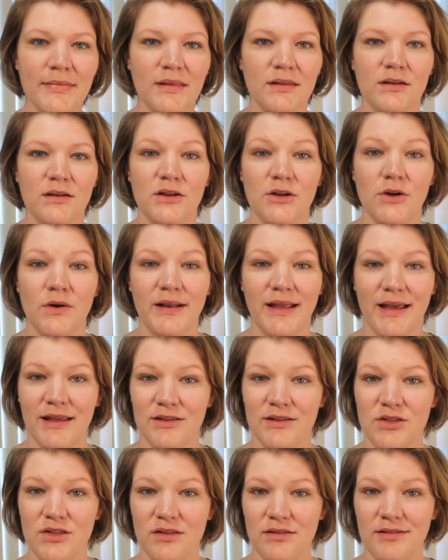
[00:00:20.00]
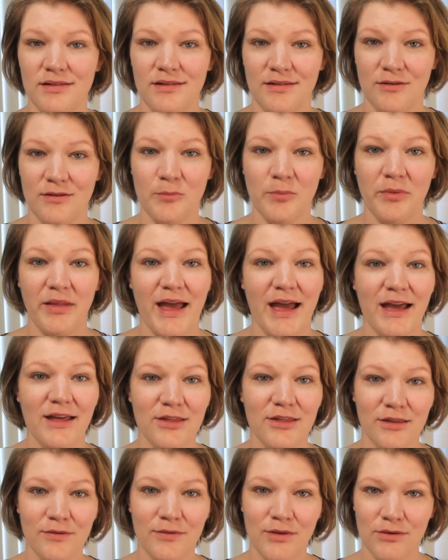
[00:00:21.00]
You know, it has just a
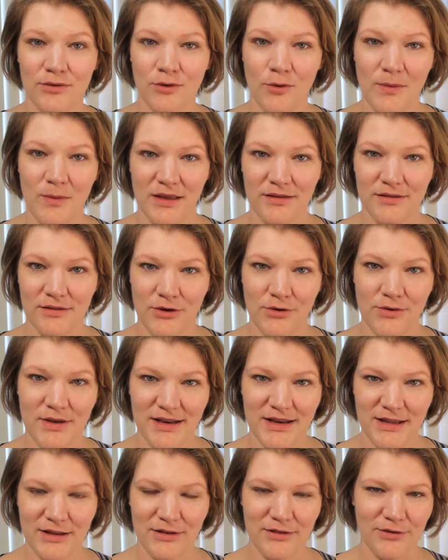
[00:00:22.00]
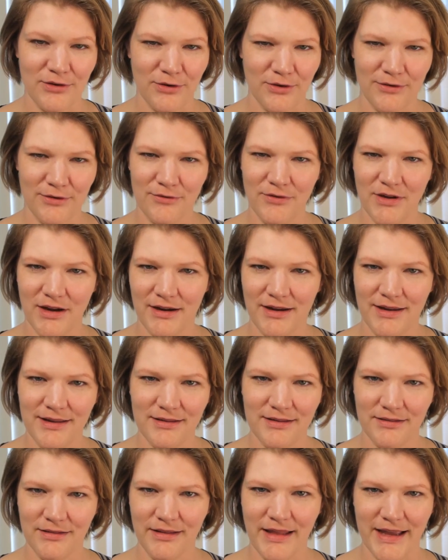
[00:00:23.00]
splash of the Solbeso in it, so it's
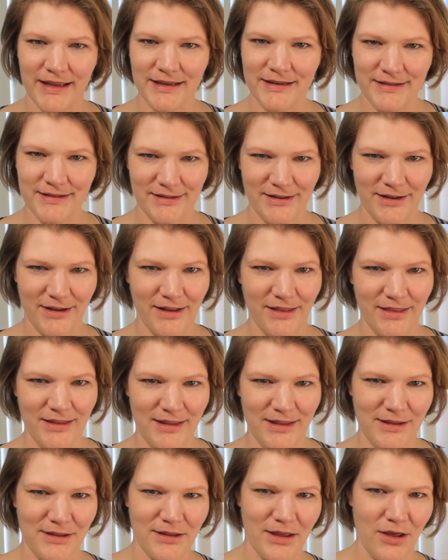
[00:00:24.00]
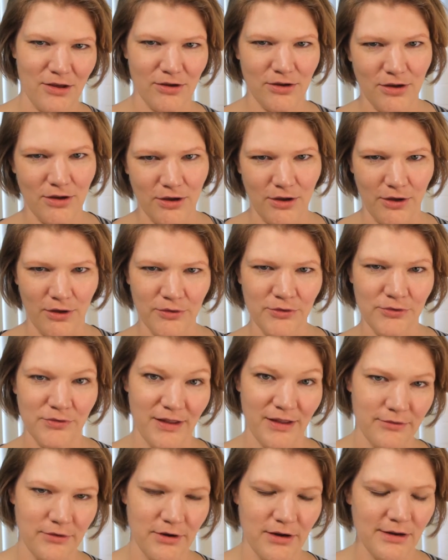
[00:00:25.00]
very light on the alcohol
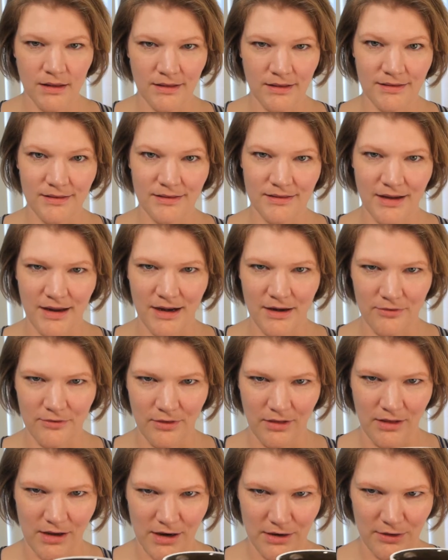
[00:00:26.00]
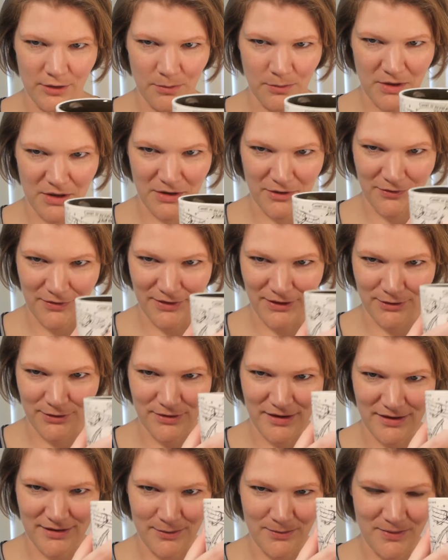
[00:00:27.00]
flavor. This is kind of a large mug for this
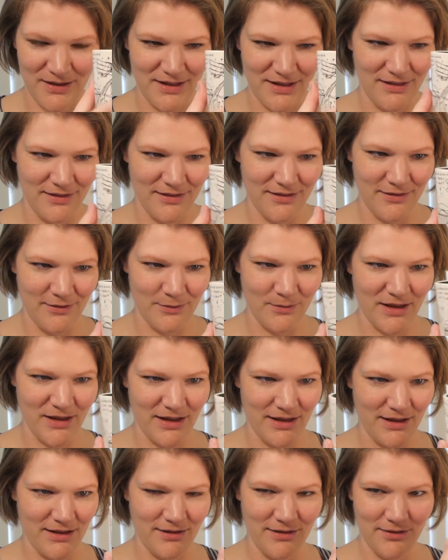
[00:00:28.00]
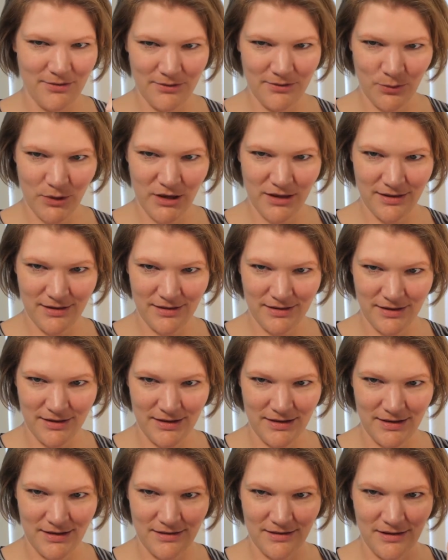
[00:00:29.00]
recipe. This is my Washington,
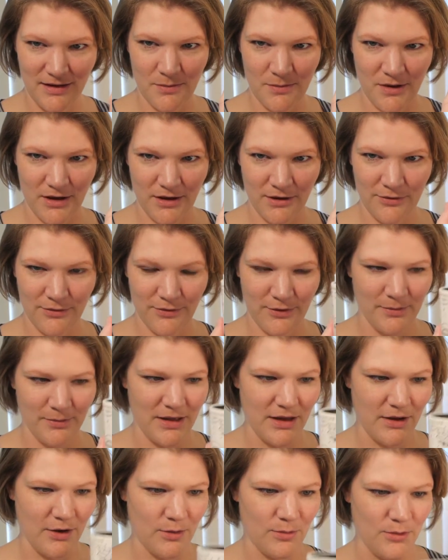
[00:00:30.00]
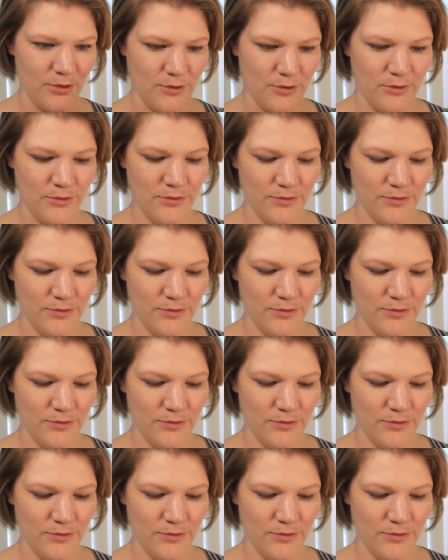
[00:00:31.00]
D.C. mug from Caribou.